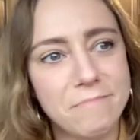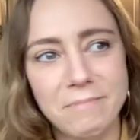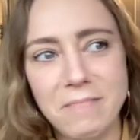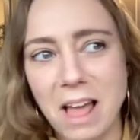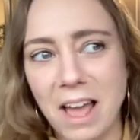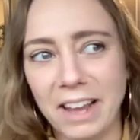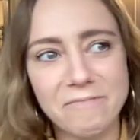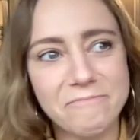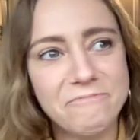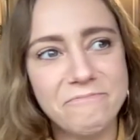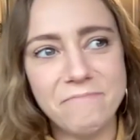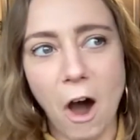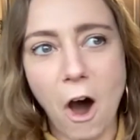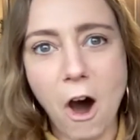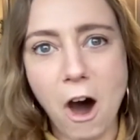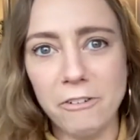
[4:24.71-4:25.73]
like
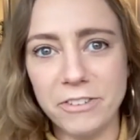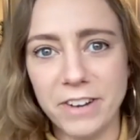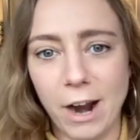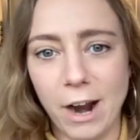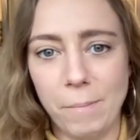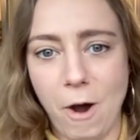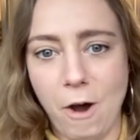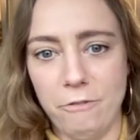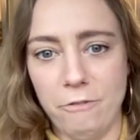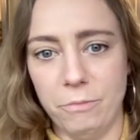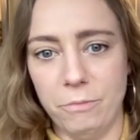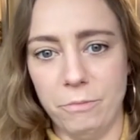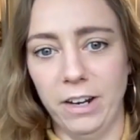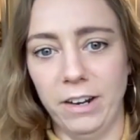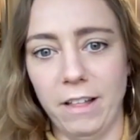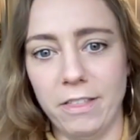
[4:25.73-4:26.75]
half an hour apart from
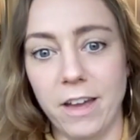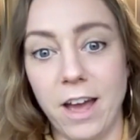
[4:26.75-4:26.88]
one another.